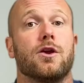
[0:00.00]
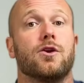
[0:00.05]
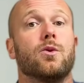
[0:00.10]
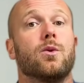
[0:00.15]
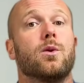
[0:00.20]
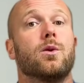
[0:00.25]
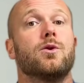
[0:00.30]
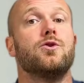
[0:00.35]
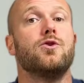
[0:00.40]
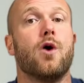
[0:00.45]
You
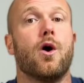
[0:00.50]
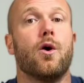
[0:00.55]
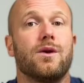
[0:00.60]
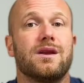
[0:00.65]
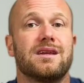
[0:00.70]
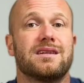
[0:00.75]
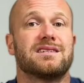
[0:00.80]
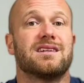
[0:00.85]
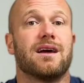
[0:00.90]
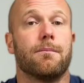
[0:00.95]
will
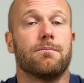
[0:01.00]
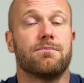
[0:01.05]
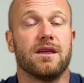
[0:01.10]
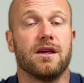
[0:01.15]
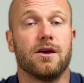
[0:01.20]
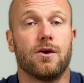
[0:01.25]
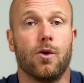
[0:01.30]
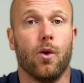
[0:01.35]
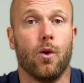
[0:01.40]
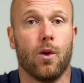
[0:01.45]
notice something
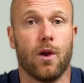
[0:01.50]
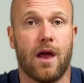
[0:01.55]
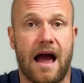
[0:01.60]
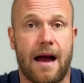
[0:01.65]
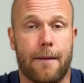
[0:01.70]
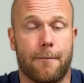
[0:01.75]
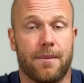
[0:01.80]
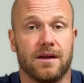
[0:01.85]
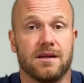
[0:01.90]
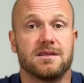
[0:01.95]
cool
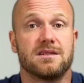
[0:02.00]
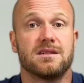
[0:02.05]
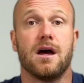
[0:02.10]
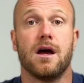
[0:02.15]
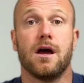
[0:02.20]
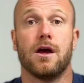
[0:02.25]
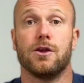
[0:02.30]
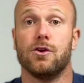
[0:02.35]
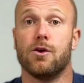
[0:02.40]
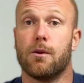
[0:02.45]
happens.
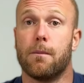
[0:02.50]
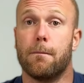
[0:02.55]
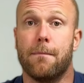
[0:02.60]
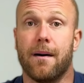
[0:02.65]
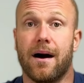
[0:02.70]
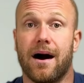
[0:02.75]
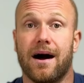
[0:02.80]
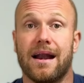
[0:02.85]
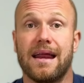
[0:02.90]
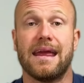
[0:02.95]
Your
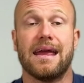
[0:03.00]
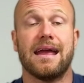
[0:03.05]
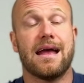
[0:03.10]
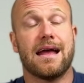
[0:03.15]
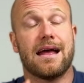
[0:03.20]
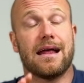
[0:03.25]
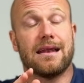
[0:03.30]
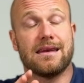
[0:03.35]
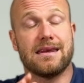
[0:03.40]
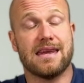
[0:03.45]
body
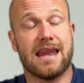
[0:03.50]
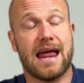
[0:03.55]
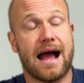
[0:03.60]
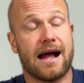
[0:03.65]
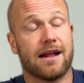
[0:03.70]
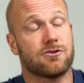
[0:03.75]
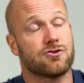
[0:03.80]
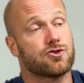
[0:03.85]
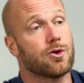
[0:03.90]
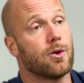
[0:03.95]

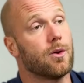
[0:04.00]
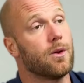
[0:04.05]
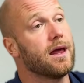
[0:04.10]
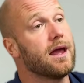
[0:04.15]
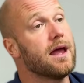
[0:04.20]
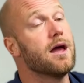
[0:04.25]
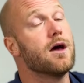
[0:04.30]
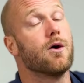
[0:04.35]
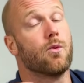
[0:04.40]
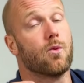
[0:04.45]

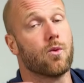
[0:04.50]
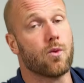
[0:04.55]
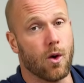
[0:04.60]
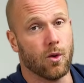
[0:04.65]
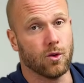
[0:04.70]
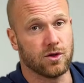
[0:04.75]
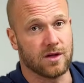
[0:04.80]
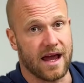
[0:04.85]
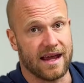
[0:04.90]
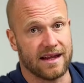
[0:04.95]
naturally
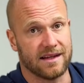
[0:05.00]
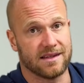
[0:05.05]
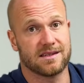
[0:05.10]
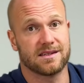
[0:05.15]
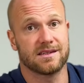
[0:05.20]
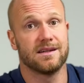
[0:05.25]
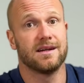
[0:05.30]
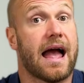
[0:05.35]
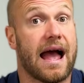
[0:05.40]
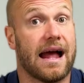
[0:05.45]
rotates,
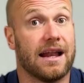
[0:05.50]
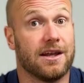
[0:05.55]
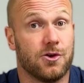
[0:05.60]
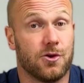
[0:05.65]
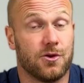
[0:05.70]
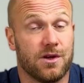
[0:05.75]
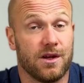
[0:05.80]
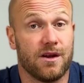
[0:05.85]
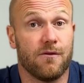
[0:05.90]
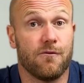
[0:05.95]
and you
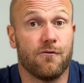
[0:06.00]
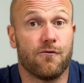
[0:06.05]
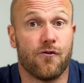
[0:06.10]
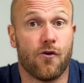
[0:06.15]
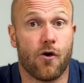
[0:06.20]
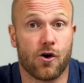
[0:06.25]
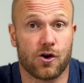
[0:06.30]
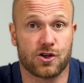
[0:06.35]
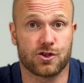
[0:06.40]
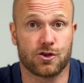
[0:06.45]
didn't
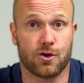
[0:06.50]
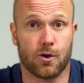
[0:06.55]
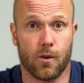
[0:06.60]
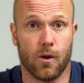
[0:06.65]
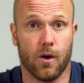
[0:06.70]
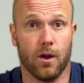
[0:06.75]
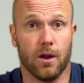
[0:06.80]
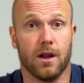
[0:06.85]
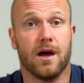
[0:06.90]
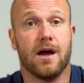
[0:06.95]
force the
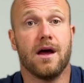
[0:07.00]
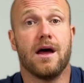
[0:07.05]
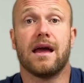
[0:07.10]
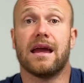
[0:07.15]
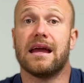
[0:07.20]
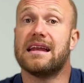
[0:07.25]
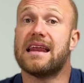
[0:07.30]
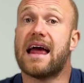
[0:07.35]
roll. It